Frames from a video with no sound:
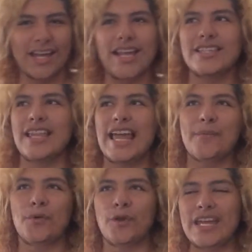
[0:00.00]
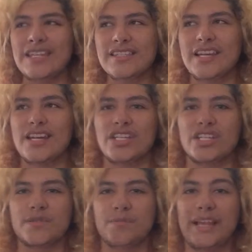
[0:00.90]
Because like Maryse could have
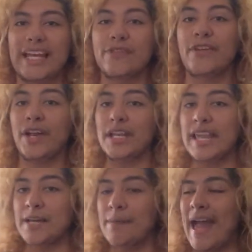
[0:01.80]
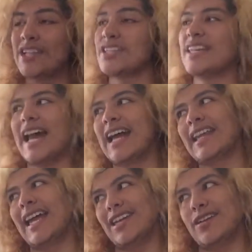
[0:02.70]
just played it very laid back, just said I
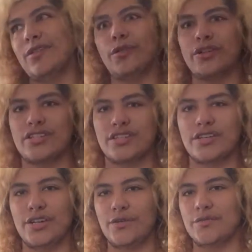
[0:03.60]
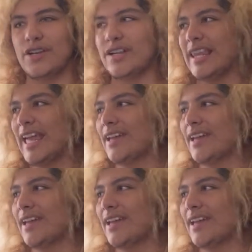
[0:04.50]
like you, or just, you know, try